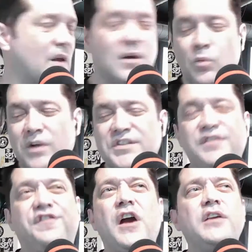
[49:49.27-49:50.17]
Well,
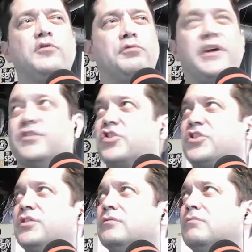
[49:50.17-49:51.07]
define
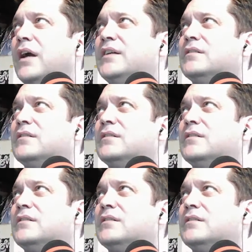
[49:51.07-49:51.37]
rich, right?